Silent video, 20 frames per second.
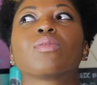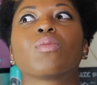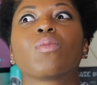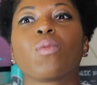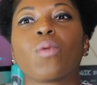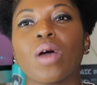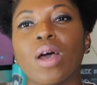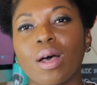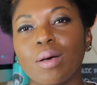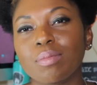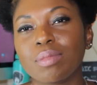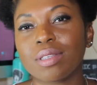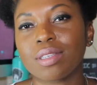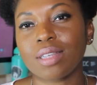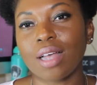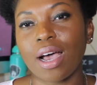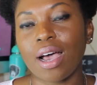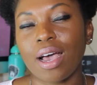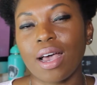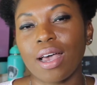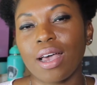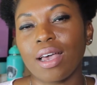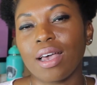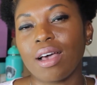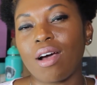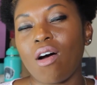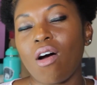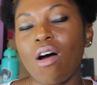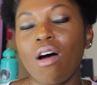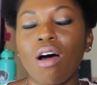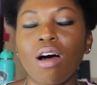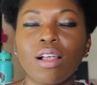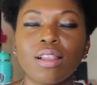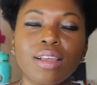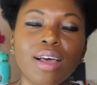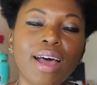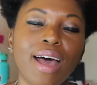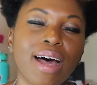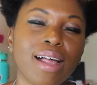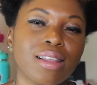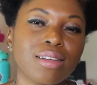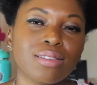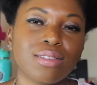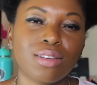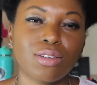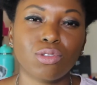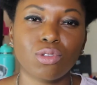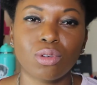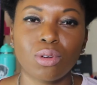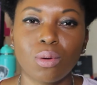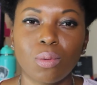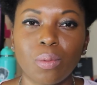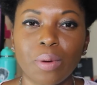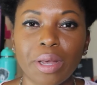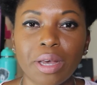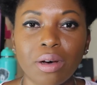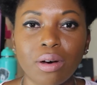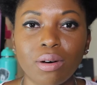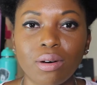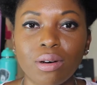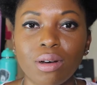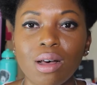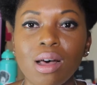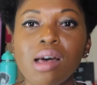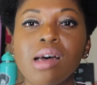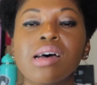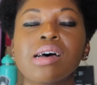website, all at AlexandriaWill.